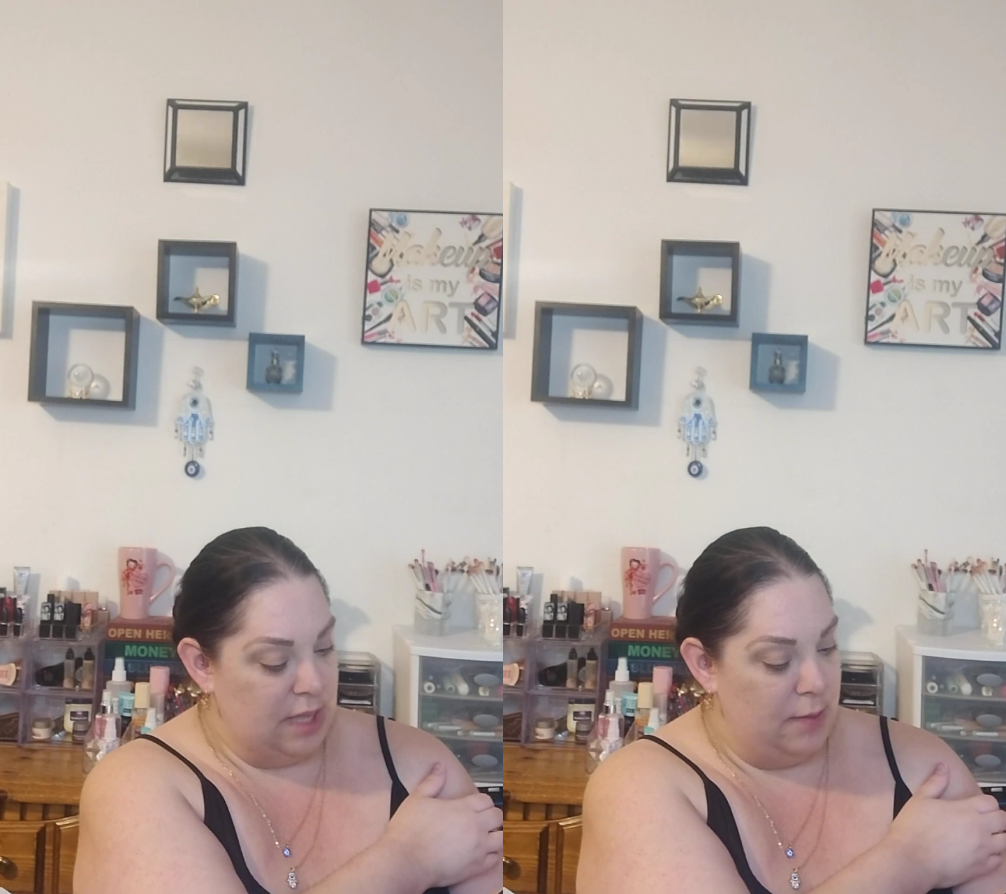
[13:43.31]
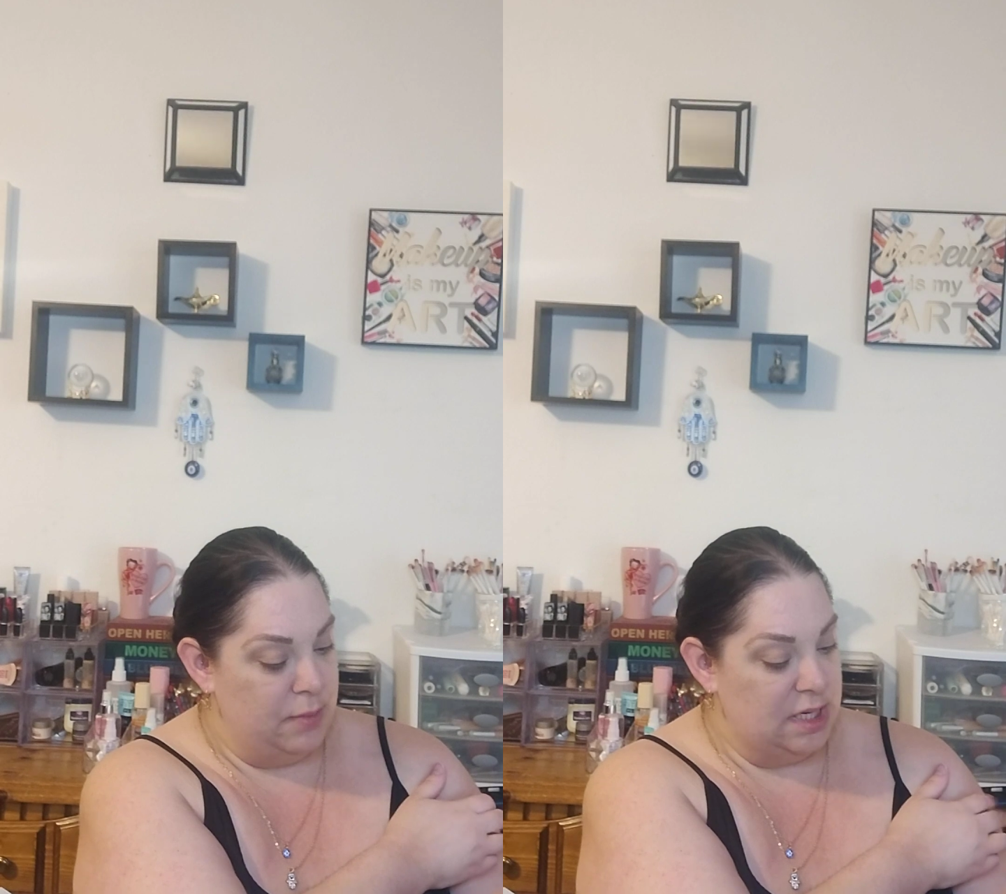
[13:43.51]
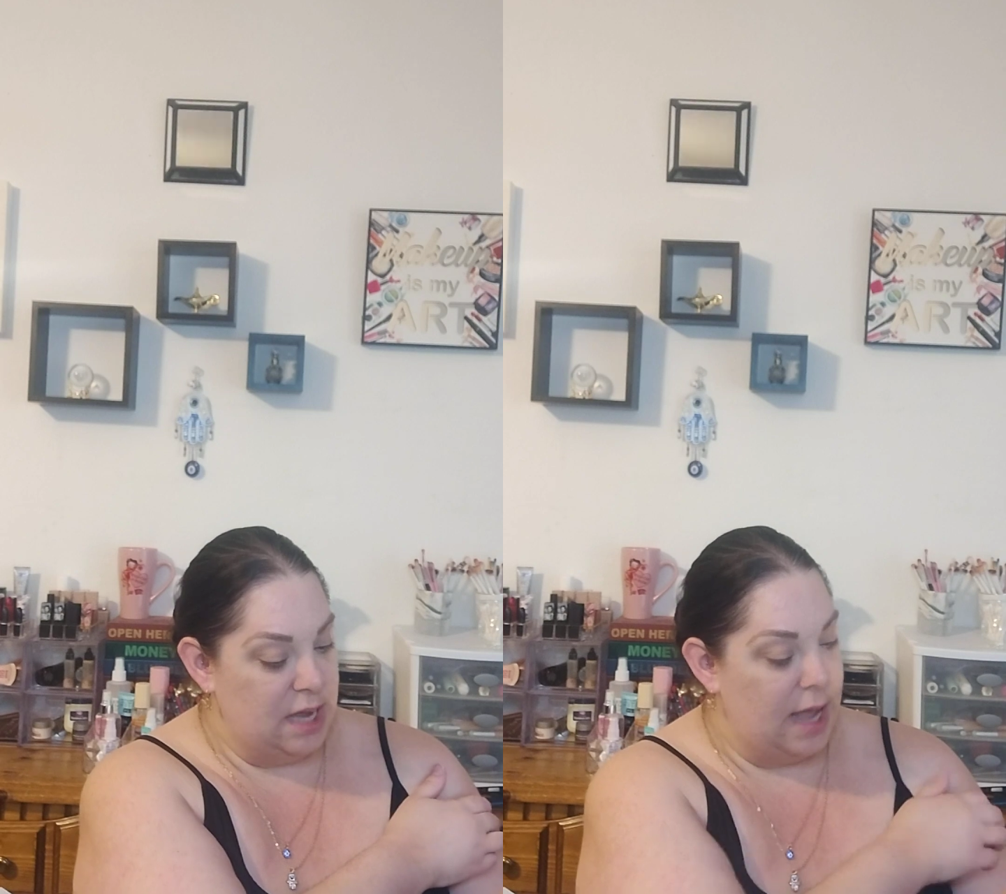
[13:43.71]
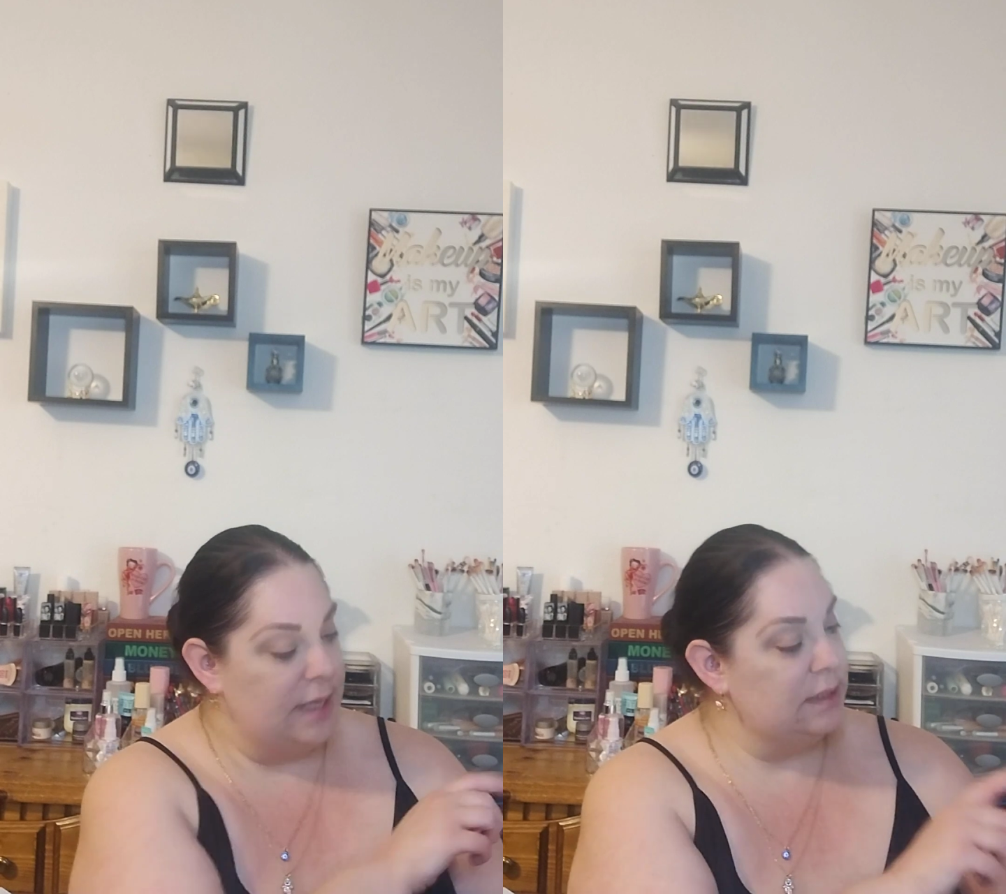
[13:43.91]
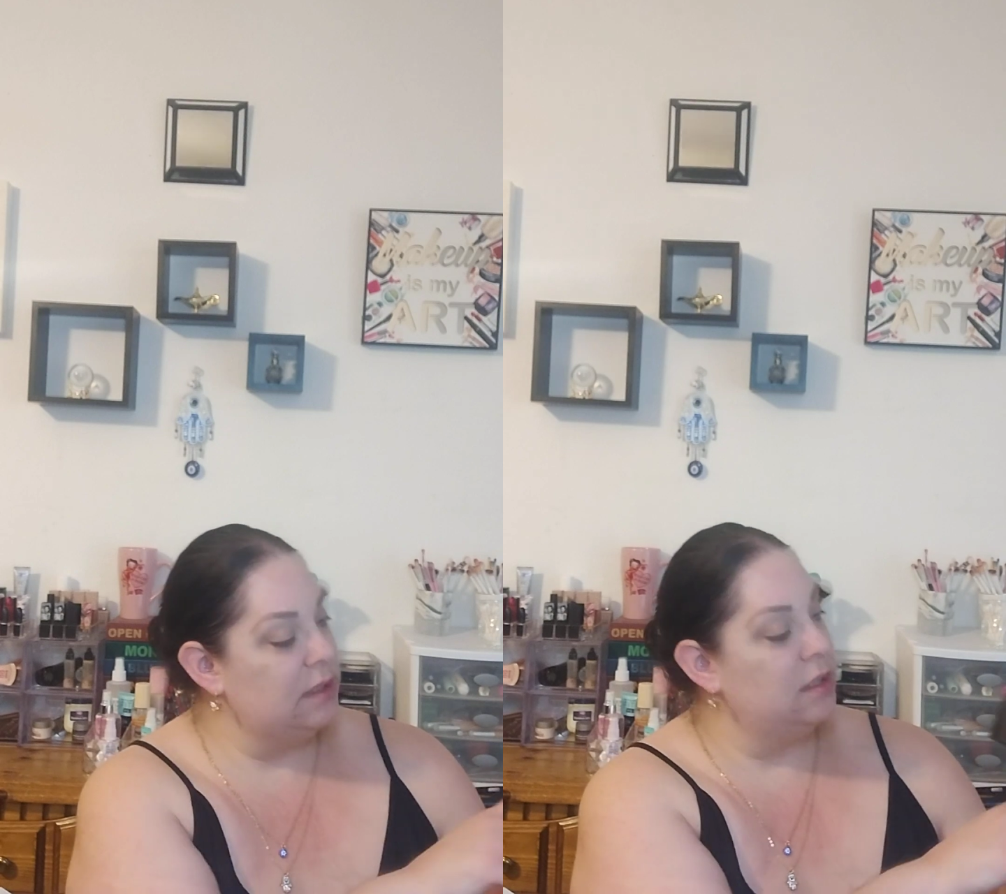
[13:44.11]

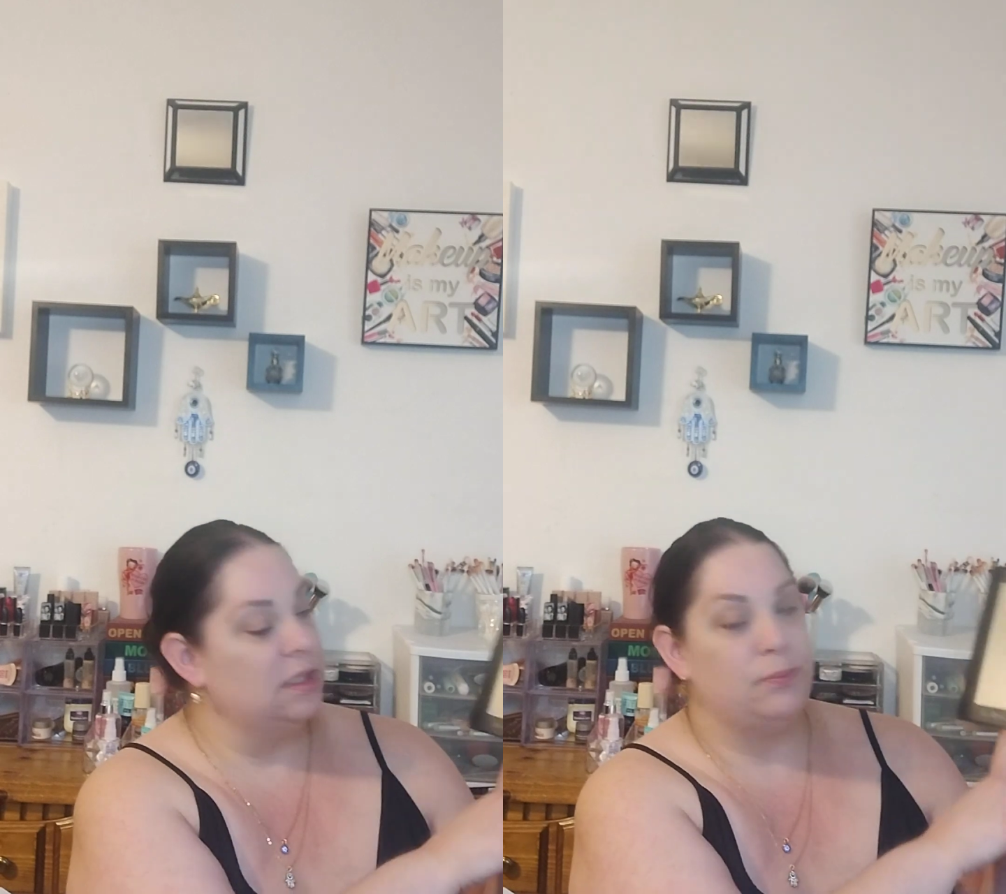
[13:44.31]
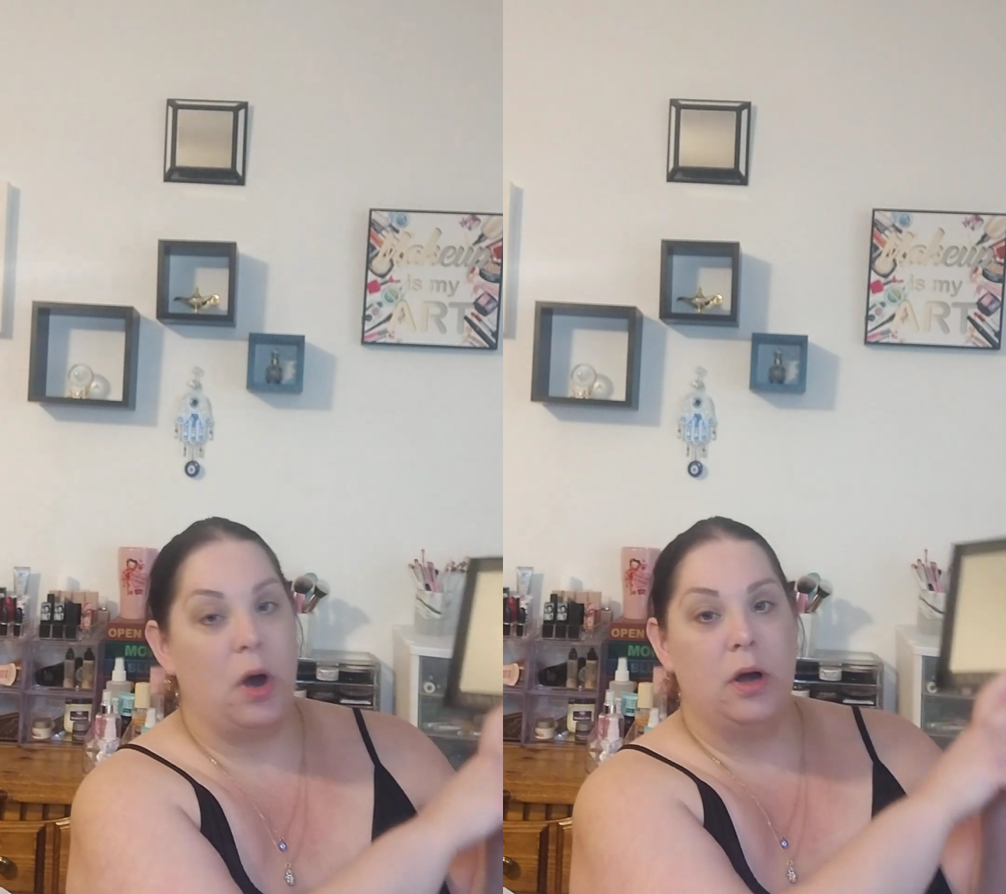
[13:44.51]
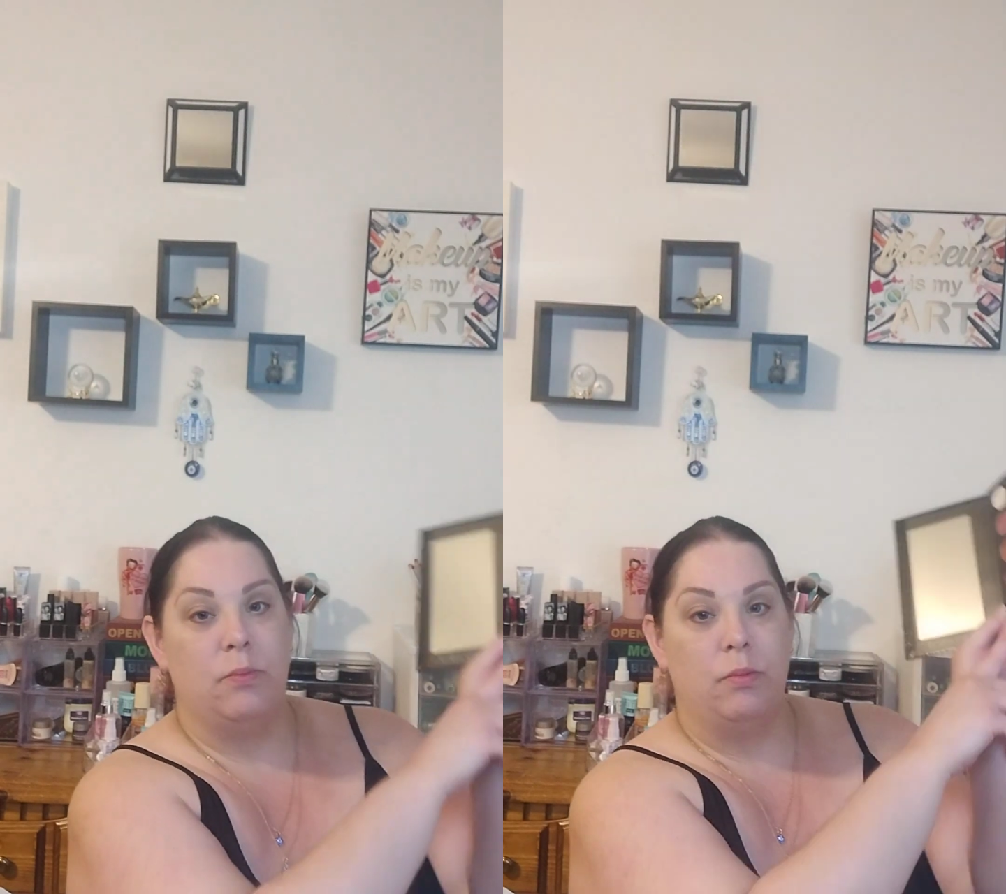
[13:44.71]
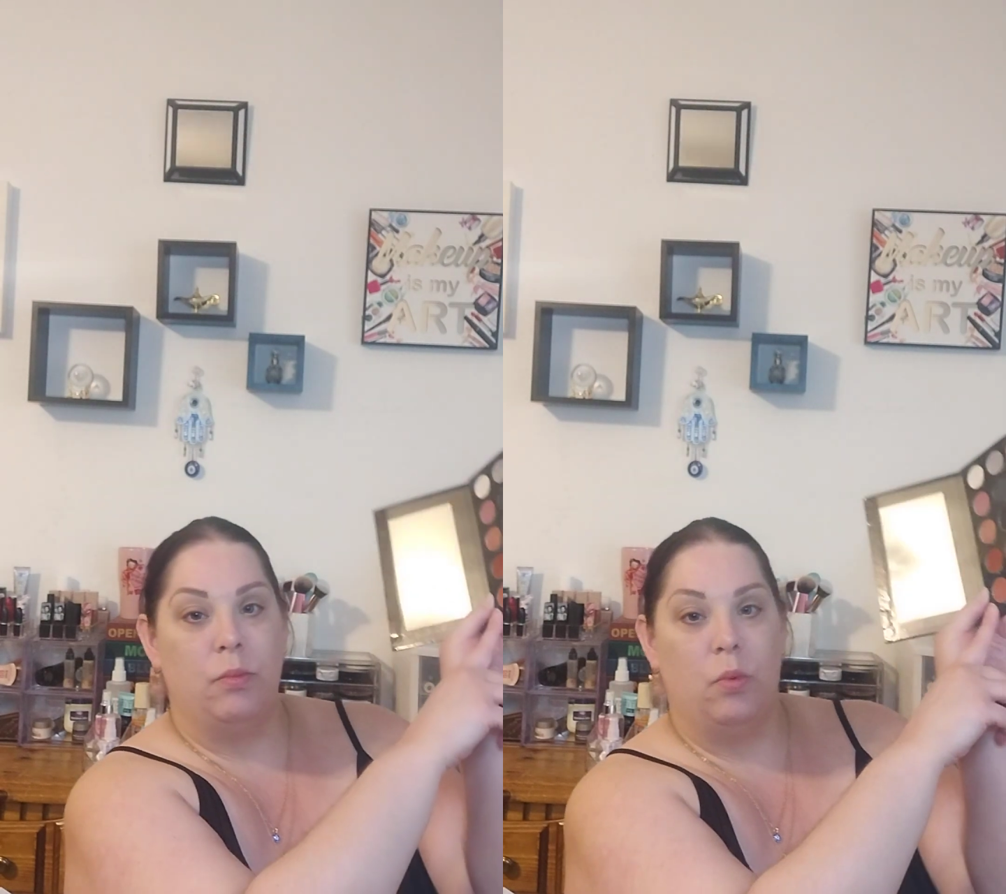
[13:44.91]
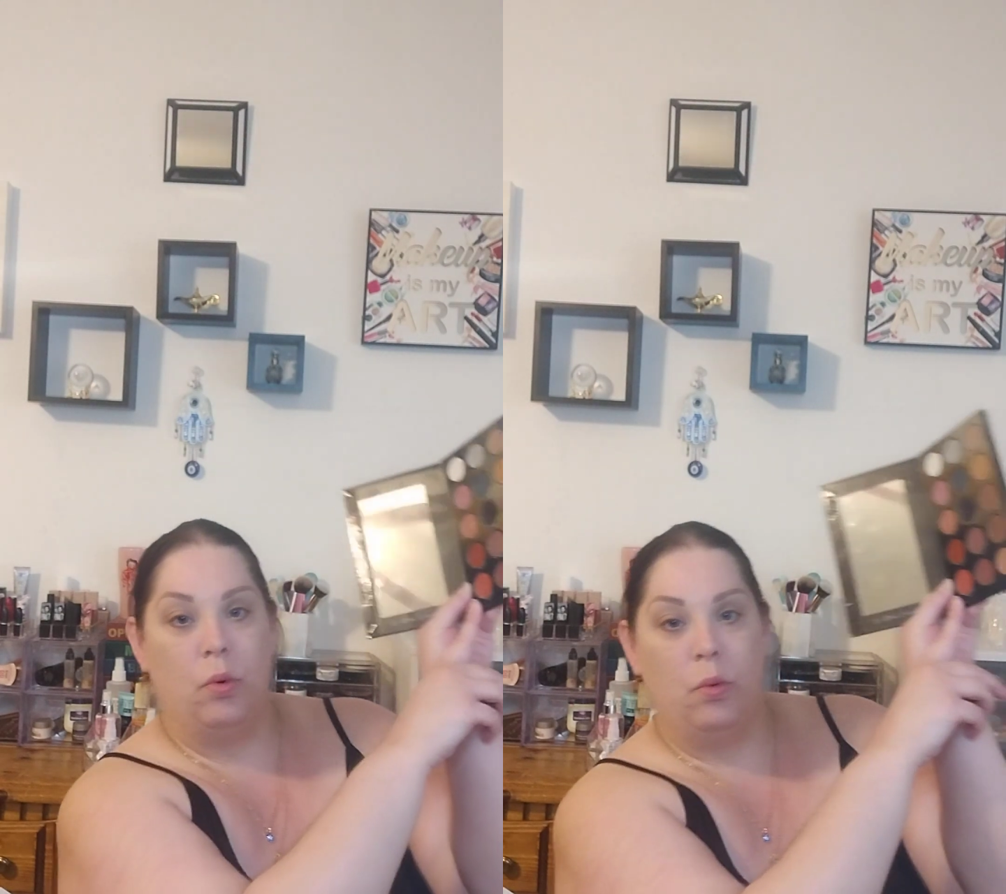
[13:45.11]
Hypnotized, this bottom